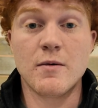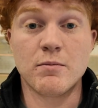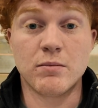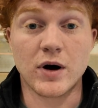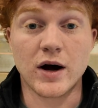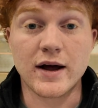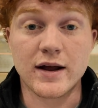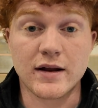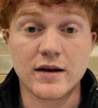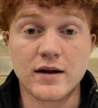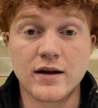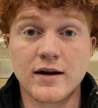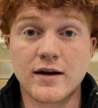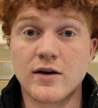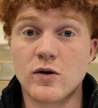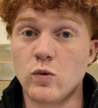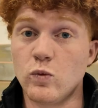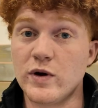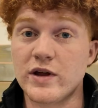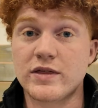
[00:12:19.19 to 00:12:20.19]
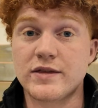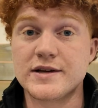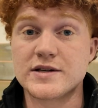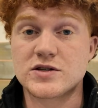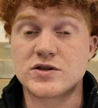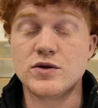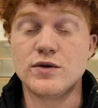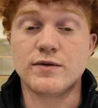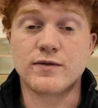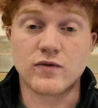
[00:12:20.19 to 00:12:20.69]
But with
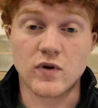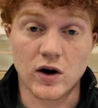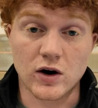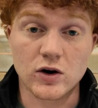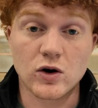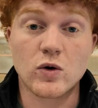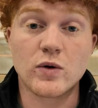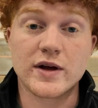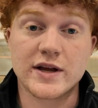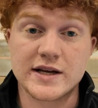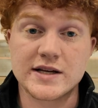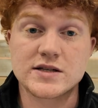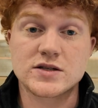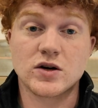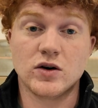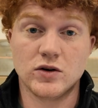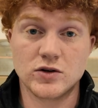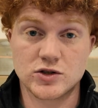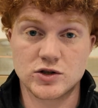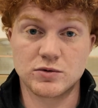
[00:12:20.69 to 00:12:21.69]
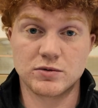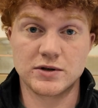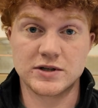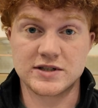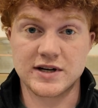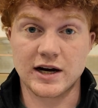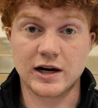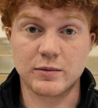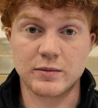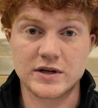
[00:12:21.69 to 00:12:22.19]
this too, Fargo is also a
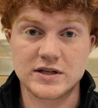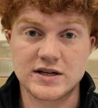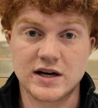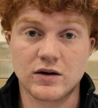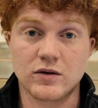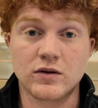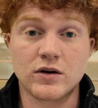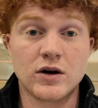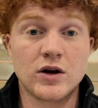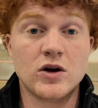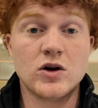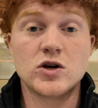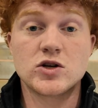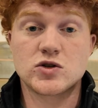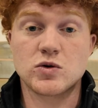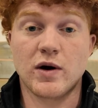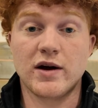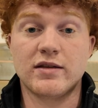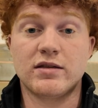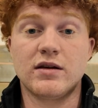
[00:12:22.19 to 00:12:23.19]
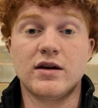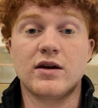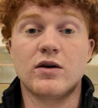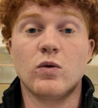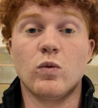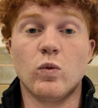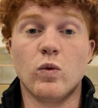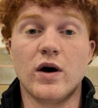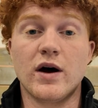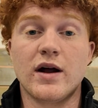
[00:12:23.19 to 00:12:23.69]
retirement town. So I
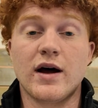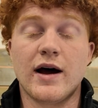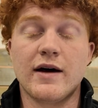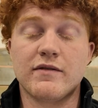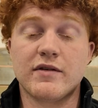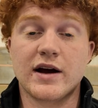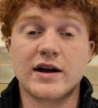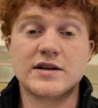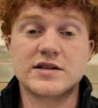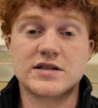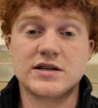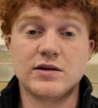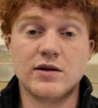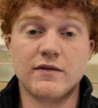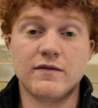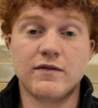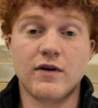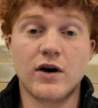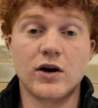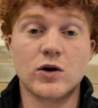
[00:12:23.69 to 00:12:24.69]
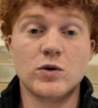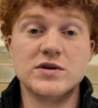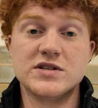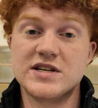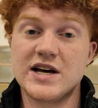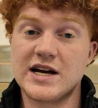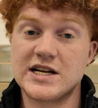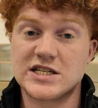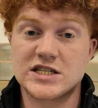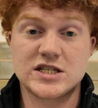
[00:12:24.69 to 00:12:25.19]
think what I've kind of seen in Fargo is
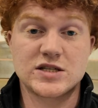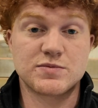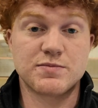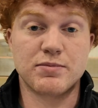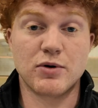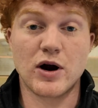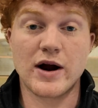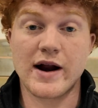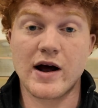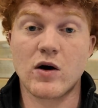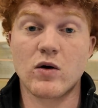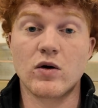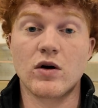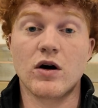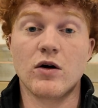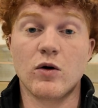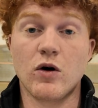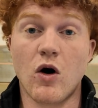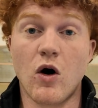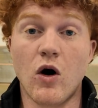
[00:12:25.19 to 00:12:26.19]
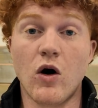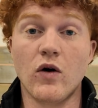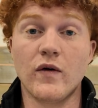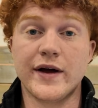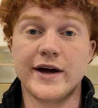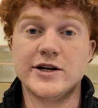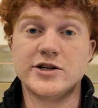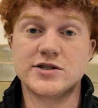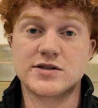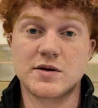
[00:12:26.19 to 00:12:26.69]
that spread out all
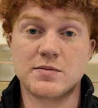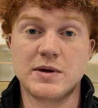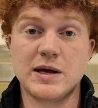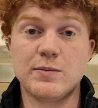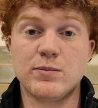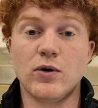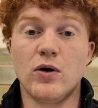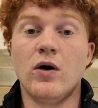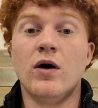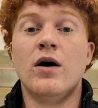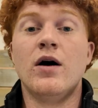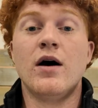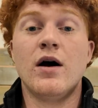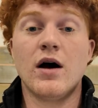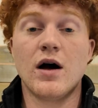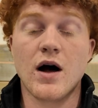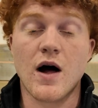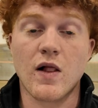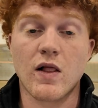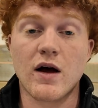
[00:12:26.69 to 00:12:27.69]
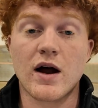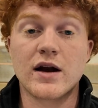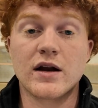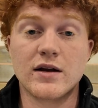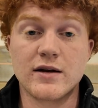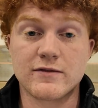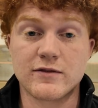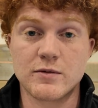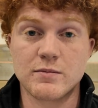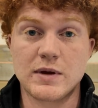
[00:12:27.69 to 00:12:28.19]
ages of people. A lot of
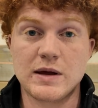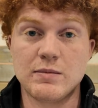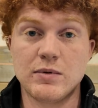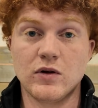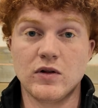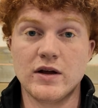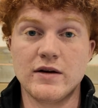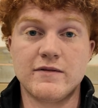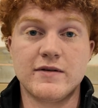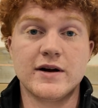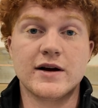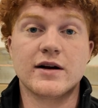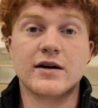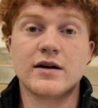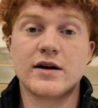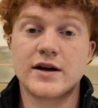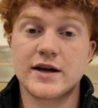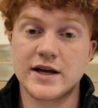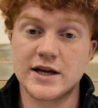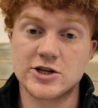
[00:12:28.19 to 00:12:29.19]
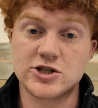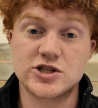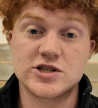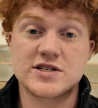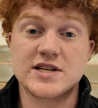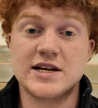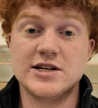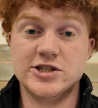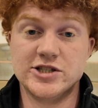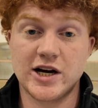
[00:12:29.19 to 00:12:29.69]
different people live here. It's
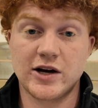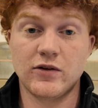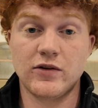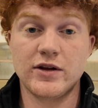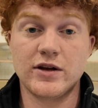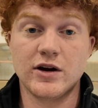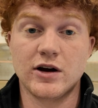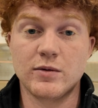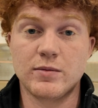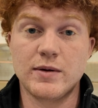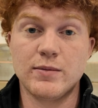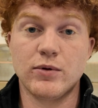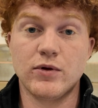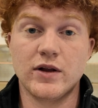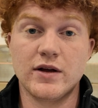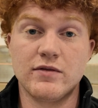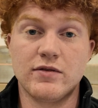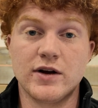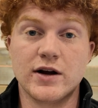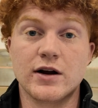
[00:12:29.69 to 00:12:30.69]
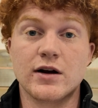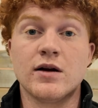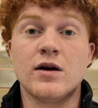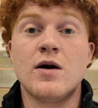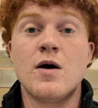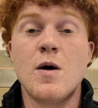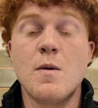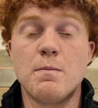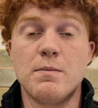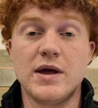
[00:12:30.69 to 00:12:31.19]
just that generally young people live
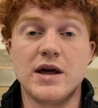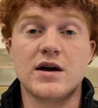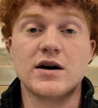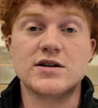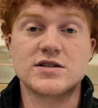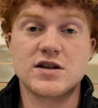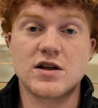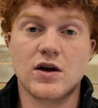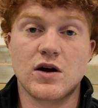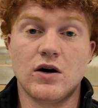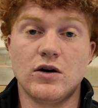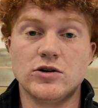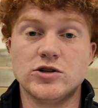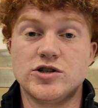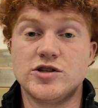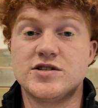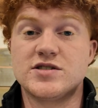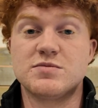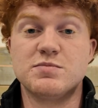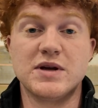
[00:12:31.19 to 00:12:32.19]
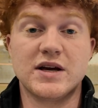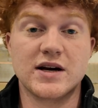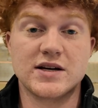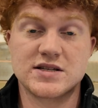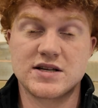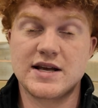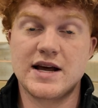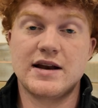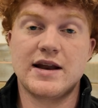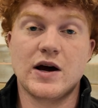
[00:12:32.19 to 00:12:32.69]
here because of the colleges,
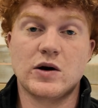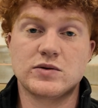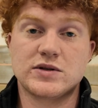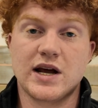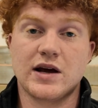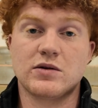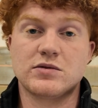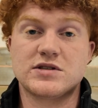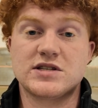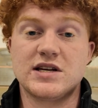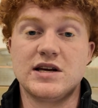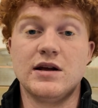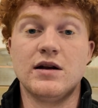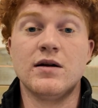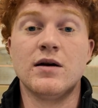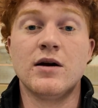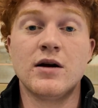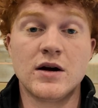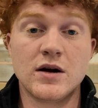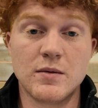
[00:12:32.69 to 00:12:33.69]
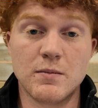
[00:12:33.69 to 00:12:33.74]
because of that downtown scene.